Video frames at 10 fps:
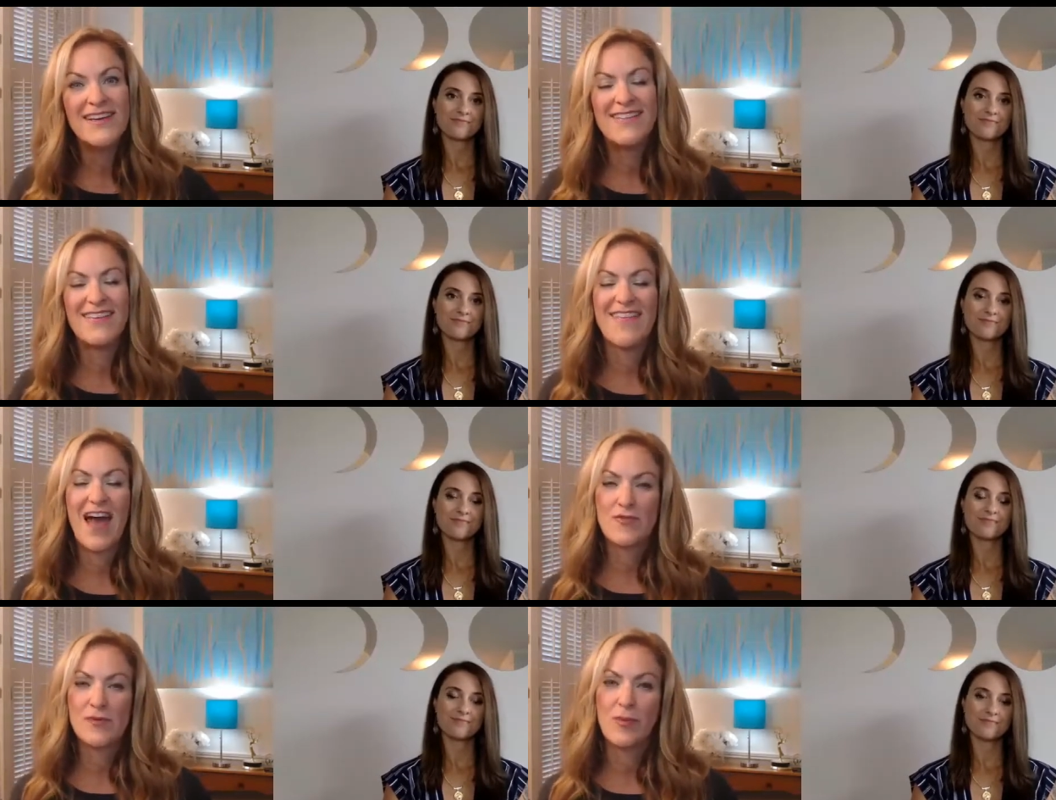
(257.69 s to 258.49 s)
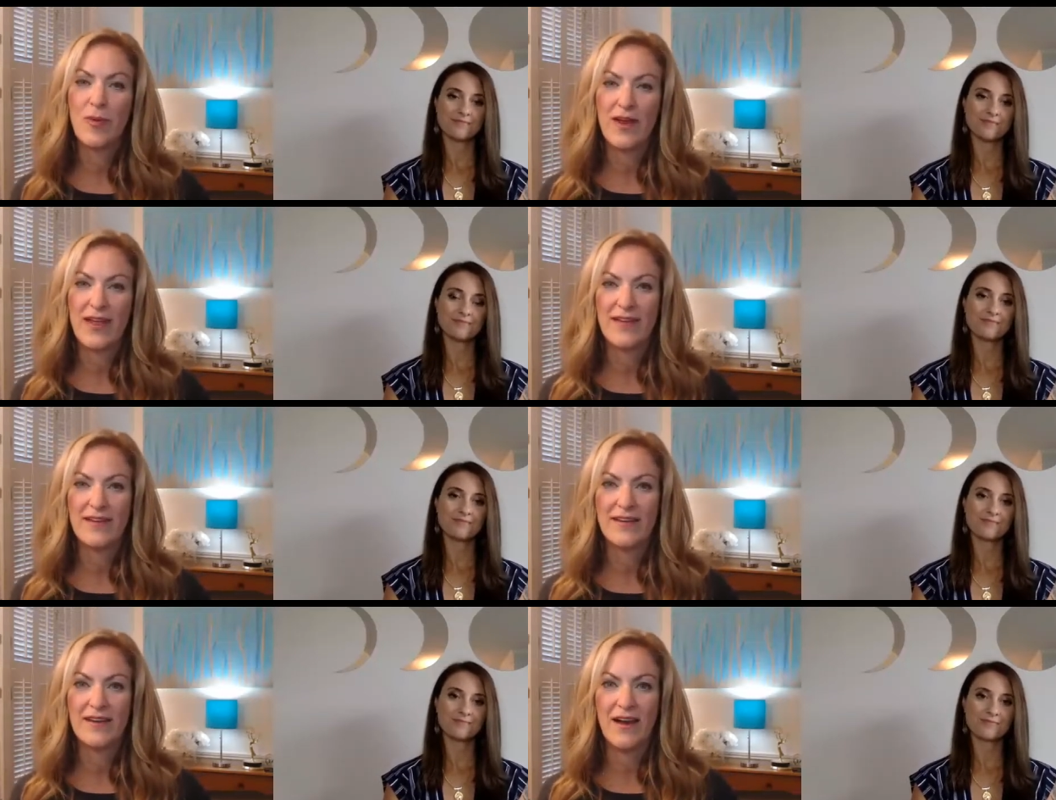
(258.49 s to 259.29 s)
Speaker 1: then that will
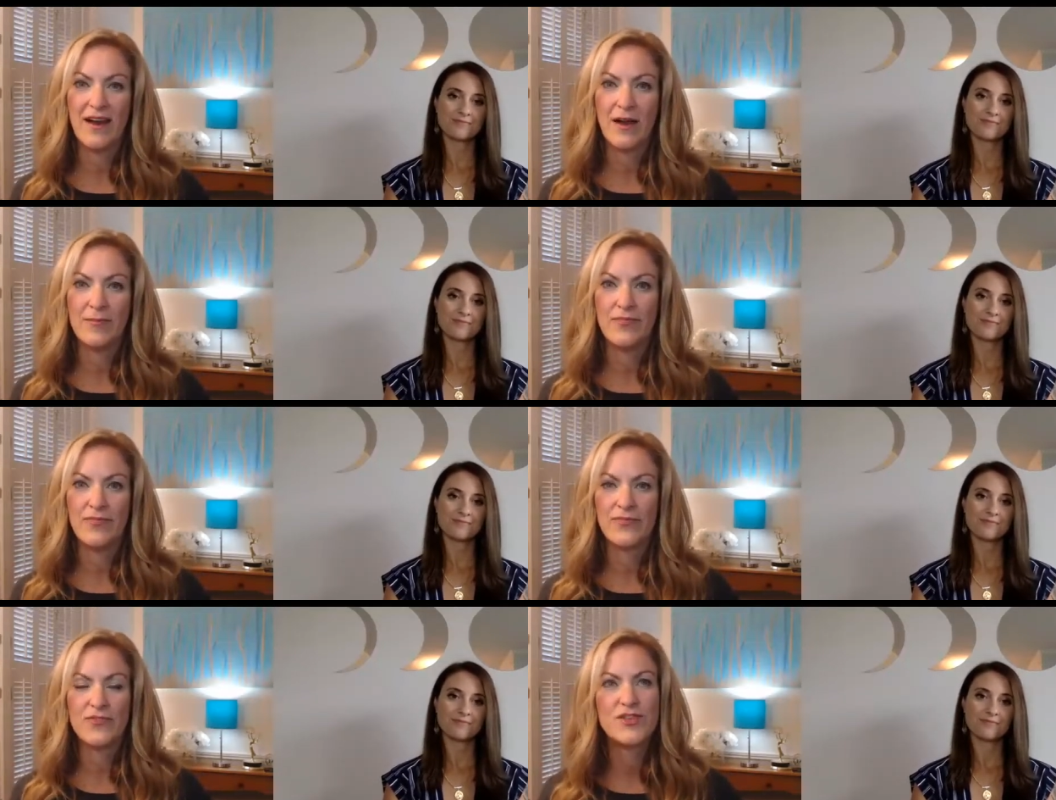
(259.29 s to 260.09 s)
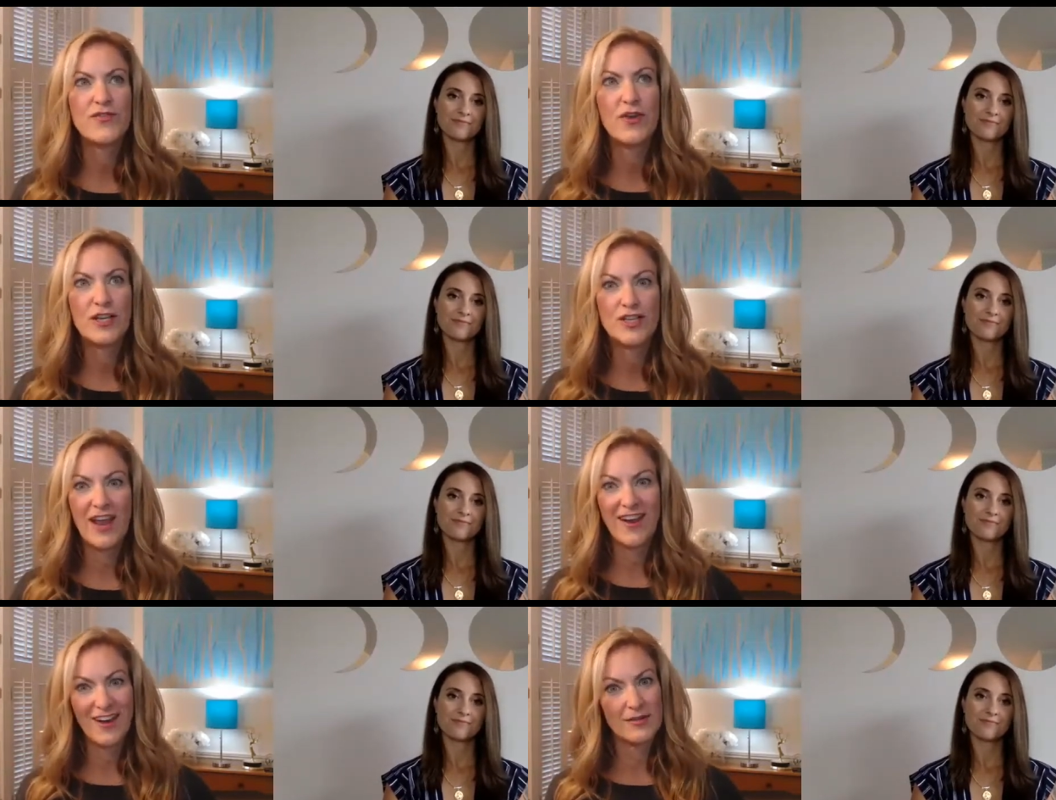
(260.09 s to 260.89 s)
bring um, just fresh
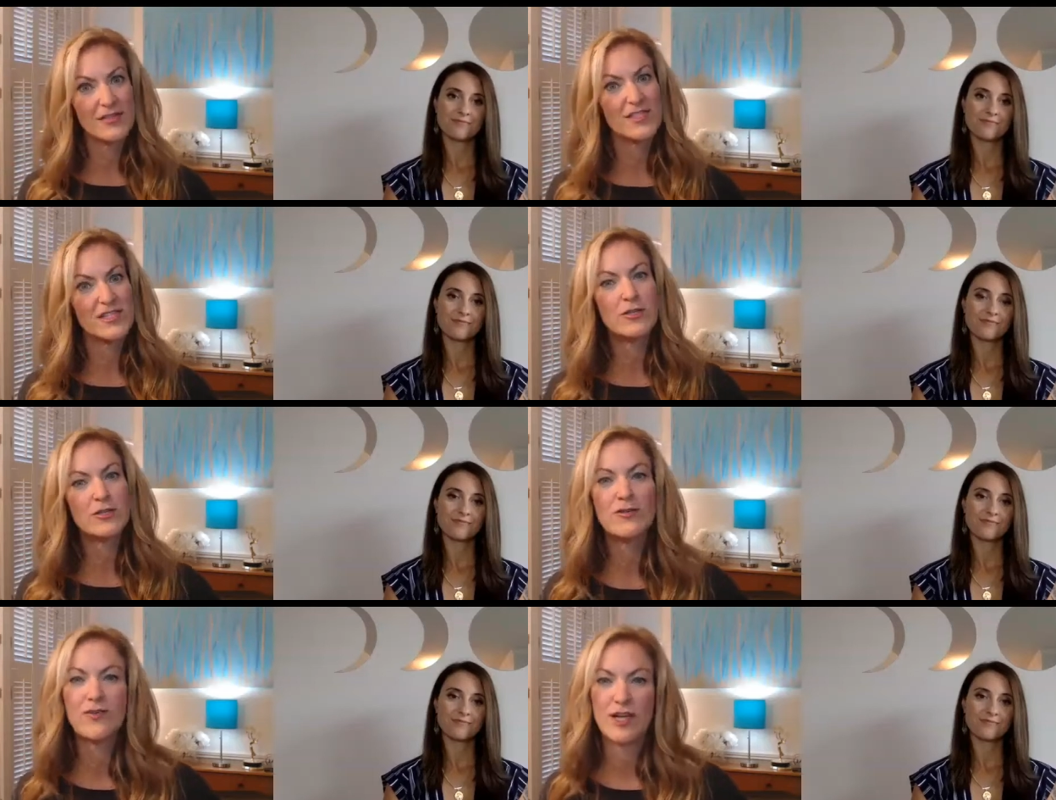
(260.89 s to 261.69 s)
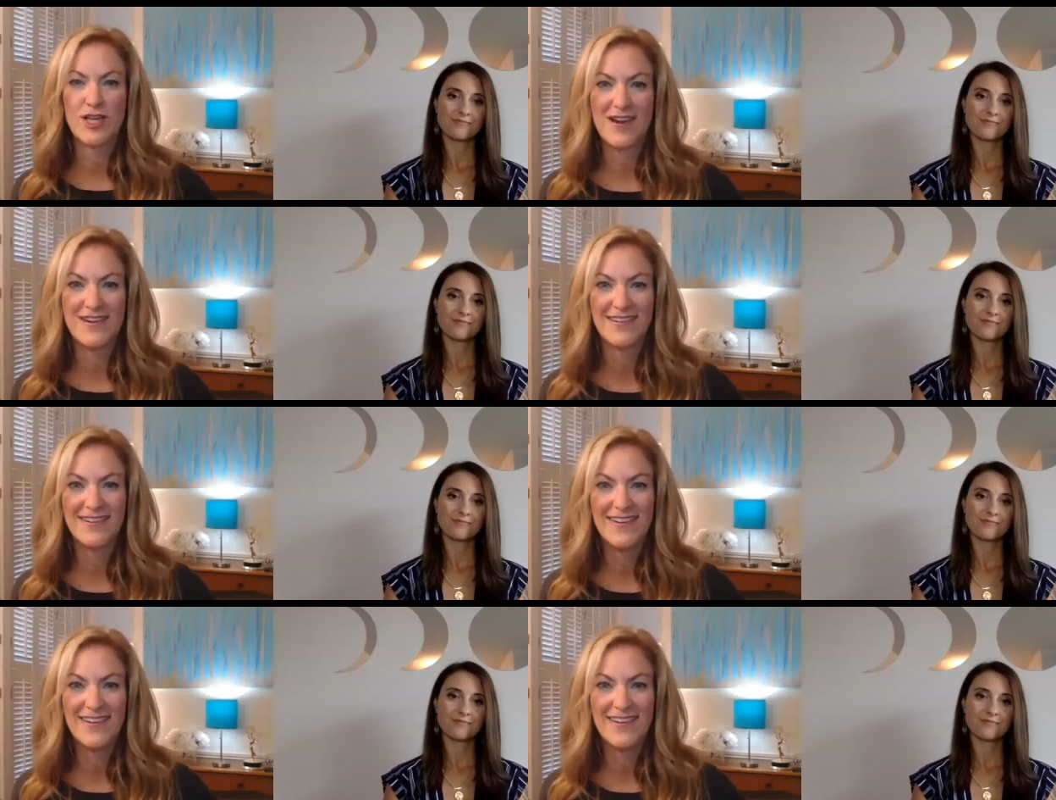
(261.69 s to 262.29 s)
air, spiritual fresh air